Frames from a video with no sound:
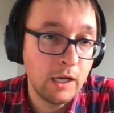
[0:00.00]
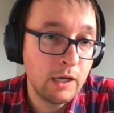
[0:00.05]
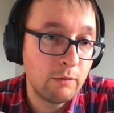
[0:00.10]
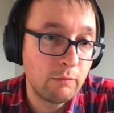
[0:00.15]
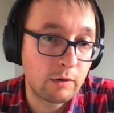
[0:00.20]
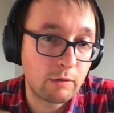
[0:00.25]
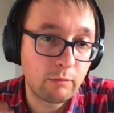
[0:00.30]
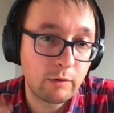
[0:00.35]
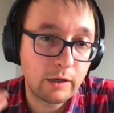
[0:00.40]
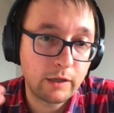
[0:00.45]

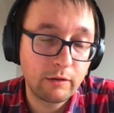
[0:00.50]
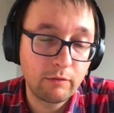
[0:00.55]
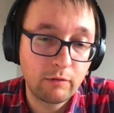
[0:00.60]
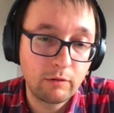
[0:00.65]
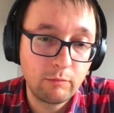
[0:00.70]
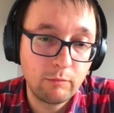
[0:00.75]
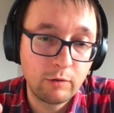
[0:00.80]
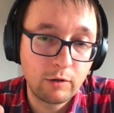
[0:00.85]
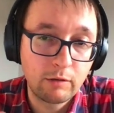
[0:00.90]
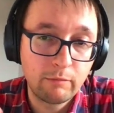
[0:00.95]
We're working
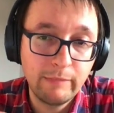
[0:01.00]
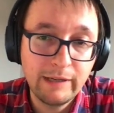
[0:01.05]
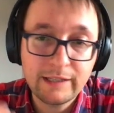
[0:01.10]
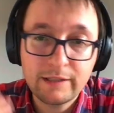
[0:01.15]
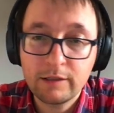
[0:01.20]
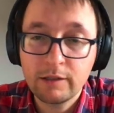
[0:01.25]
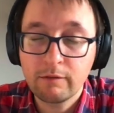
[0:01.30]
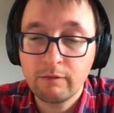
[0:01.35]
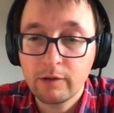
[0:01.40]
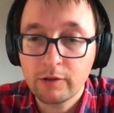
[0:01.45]
on more
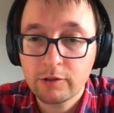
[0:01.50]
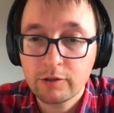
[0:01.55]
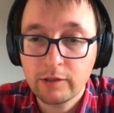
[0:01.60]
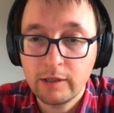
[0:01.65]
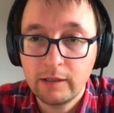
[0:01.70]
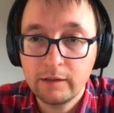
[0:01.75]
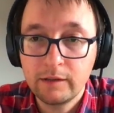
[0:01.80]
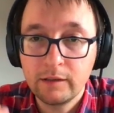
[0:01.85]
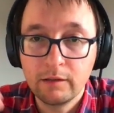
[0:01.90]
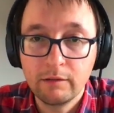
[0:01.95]
messaging
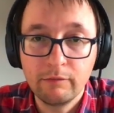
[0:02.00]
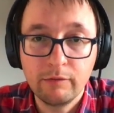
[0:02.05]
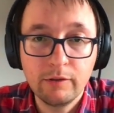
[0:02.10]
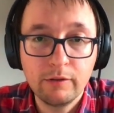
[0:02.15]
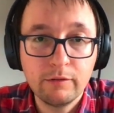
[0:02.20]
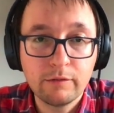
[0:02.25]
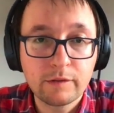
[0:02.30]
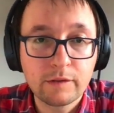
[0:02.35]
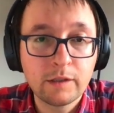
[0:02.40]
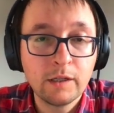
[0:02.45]
functionality,
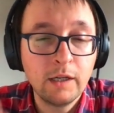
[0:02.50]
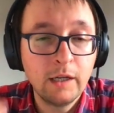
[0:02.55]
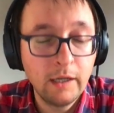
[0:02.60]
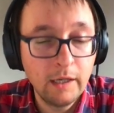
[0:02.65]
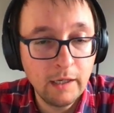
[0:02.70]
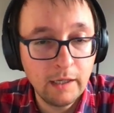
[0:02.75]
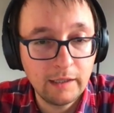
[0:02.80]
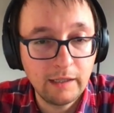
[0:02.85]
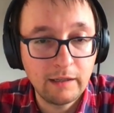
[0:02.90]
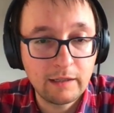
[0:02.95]
reviews,
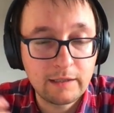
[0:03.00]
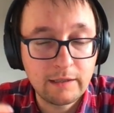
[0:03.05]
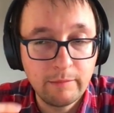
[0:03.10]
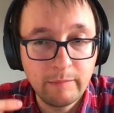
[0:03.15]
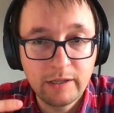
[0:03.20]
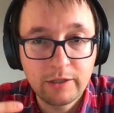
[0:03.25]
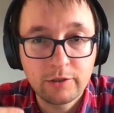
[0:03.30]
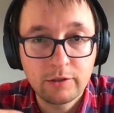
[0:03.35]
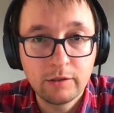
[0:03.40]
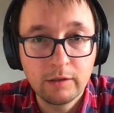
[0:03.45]
and as I
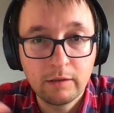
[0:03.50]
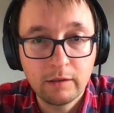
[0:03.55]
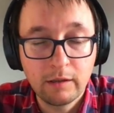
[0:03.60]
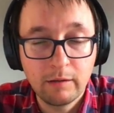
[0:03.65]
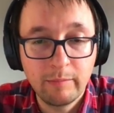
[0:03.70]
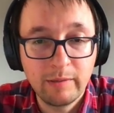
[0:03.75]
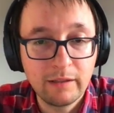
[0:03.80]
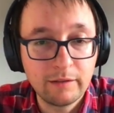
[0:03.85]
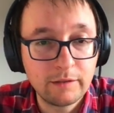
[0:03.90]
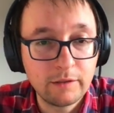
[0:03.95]
mentioned, the
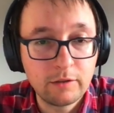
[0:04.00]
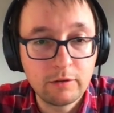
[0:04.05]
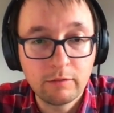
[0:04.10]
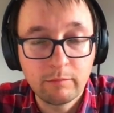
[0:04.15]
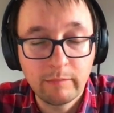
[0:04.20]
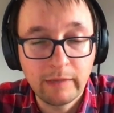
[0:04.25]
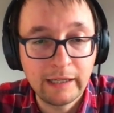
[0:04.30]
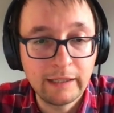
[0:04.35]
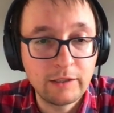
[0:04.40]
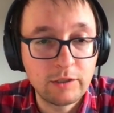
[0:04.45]
ability to
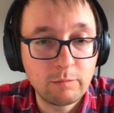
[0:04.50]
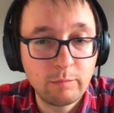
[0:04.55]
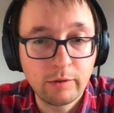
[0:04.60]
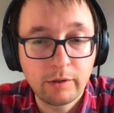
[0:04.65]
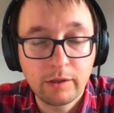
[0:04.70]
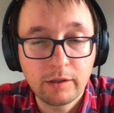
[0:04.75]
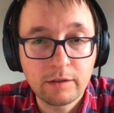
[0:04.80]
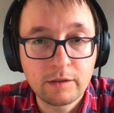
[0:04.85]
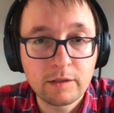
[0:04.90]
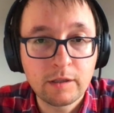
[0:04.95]
manage
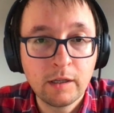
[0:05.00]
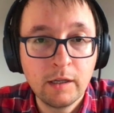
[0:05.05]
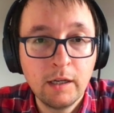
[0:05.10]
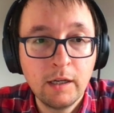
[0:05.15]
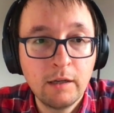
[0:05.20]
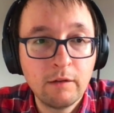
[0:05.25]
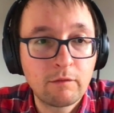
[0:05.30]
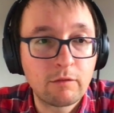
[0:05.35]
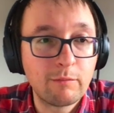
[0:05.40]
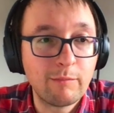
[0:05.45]
bookings
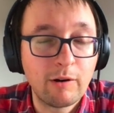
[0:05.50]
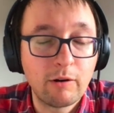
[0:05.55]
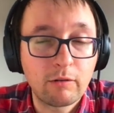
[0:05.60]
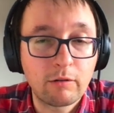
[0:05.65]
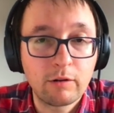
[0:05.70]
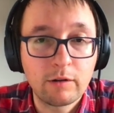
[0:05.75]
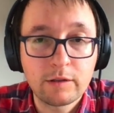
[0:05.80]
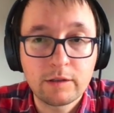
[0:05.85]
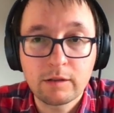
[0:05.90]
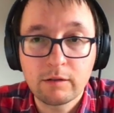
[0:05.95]
from
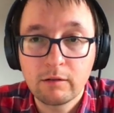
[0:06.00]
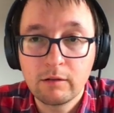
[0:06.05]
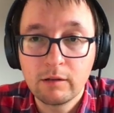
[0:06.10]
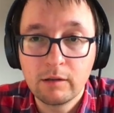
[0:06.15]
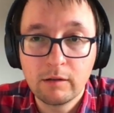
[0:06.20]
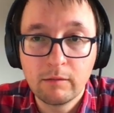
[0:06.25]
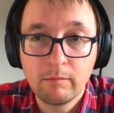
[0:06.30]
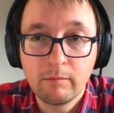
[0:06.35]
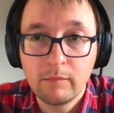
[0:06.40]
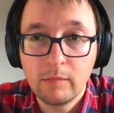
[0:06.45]
across
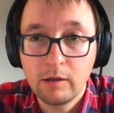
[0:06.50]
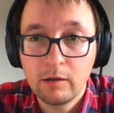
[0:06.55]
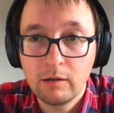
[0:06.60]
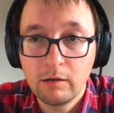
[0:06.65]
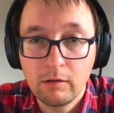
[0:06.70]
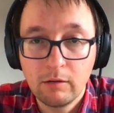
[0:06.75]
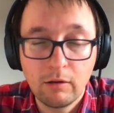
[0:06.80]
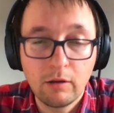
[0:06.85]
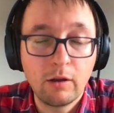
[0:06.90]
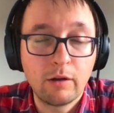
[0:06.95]
a
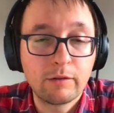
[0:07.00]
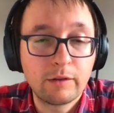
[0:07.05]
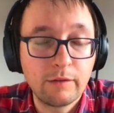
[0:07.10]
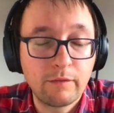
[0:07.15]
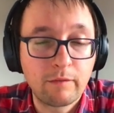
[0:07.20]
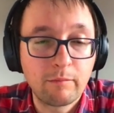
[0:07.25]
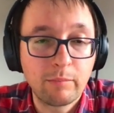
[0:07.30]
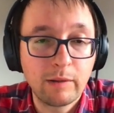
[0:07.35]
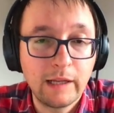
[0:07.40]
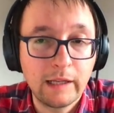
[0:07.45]
lot of
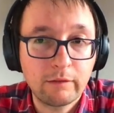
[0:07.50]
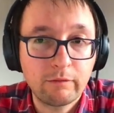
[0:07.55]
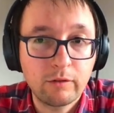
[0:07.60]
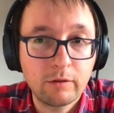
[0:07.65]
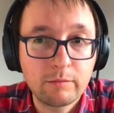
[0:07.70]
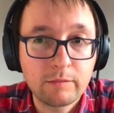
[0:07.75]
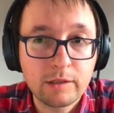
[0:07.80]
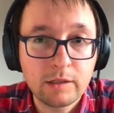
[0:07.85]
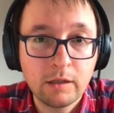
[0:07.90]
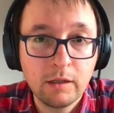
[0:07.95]
different
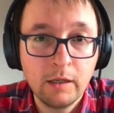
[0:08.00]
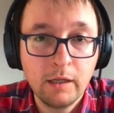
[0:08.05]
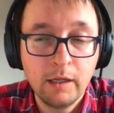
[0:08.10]
platforms.